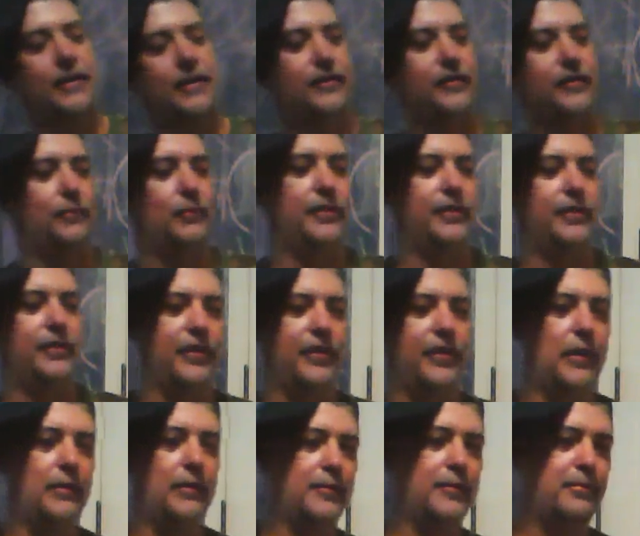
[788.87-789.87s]
Kicks him with his
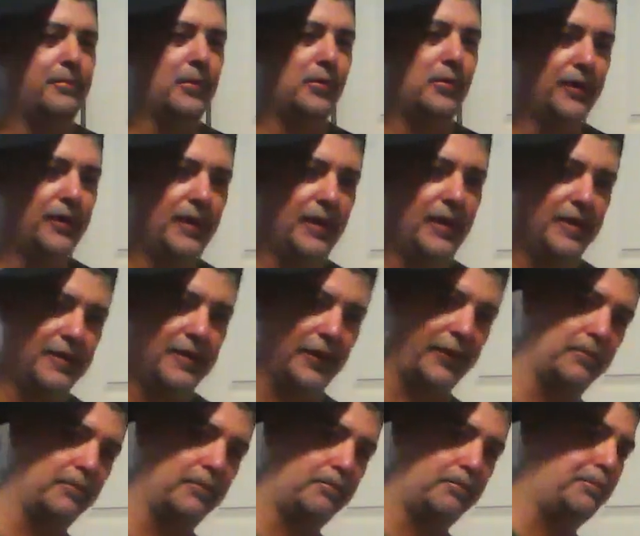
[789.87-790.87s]
armored boot, and then
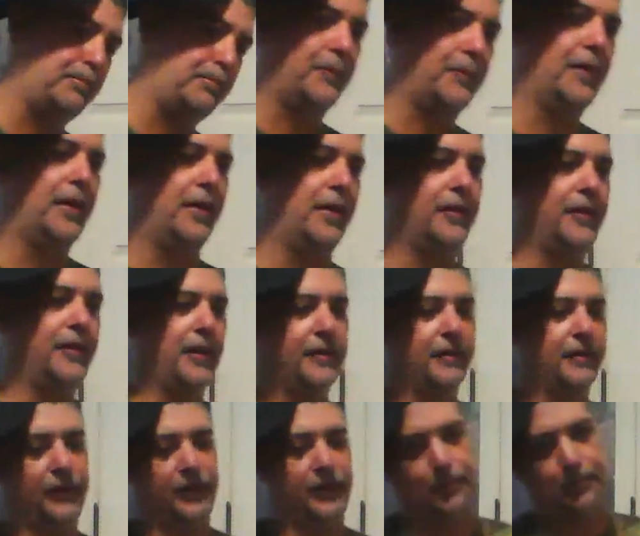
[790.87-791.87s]
just bang
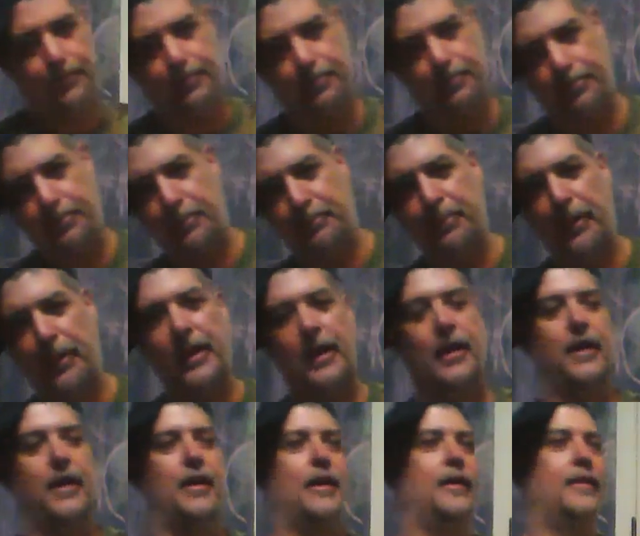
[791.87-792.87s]

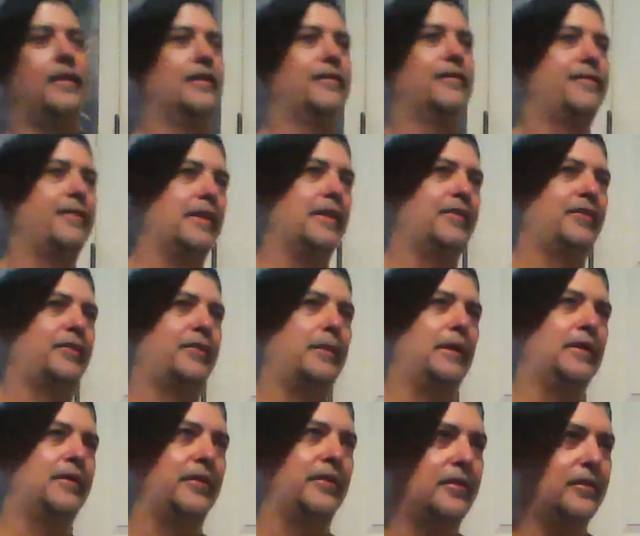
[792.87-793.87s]
in the face,
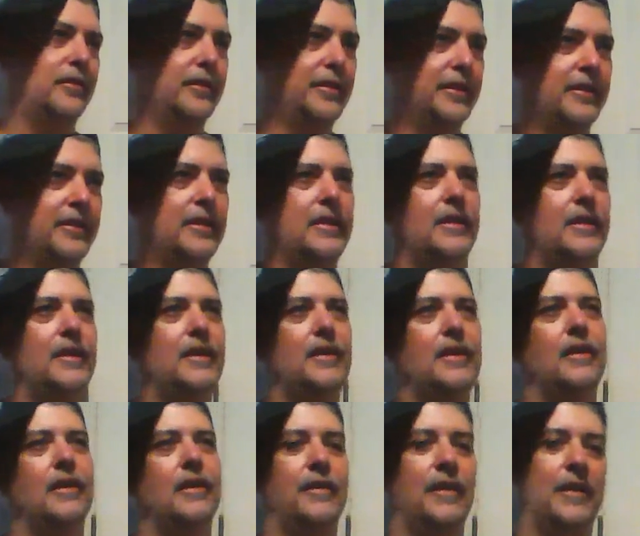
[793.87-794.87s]
basically,
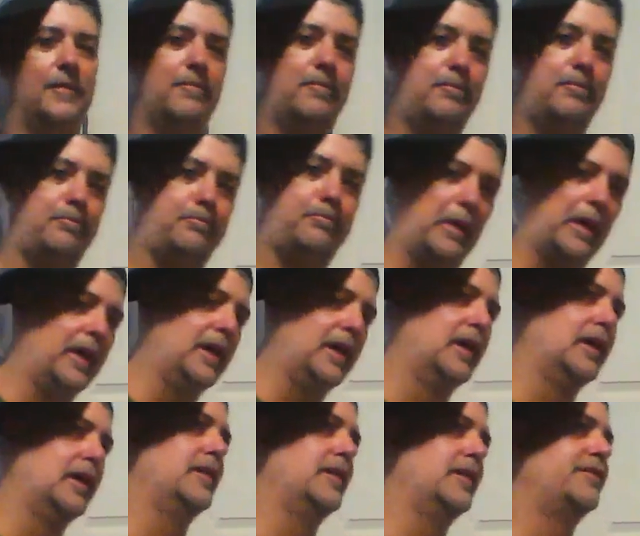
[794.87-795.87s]
and then
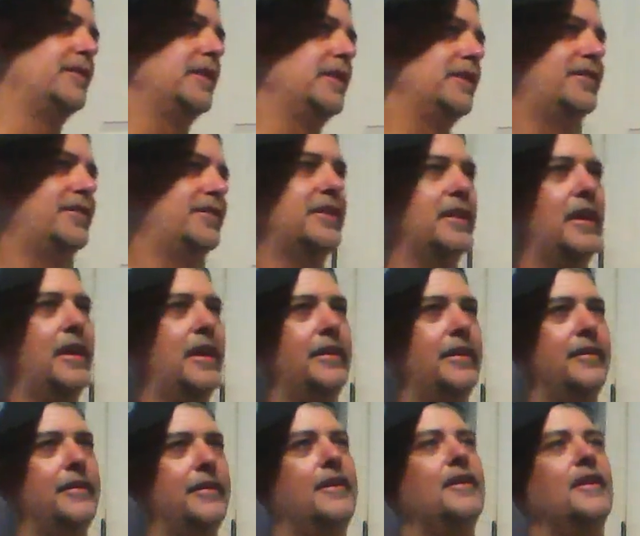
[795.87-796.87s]
bang in the face
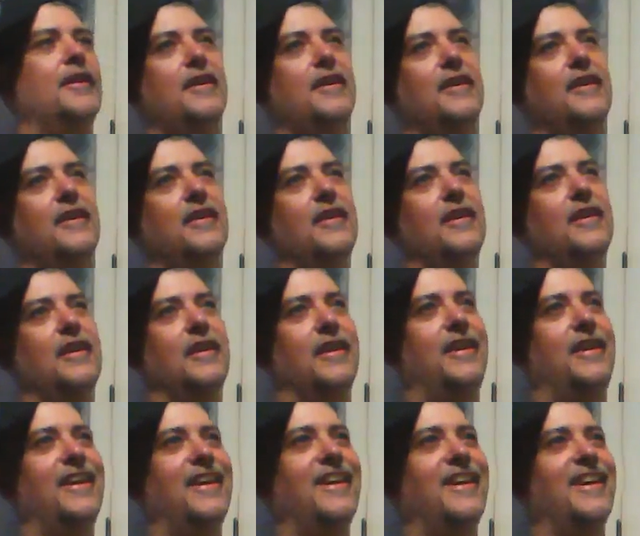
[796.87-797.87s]
again,
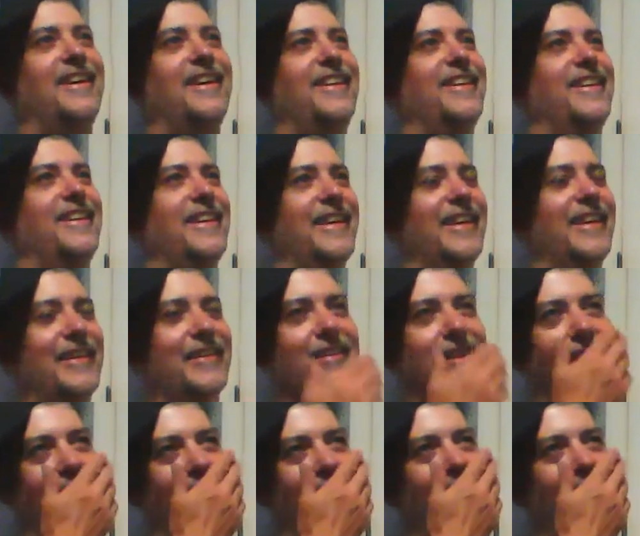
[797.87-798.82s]
and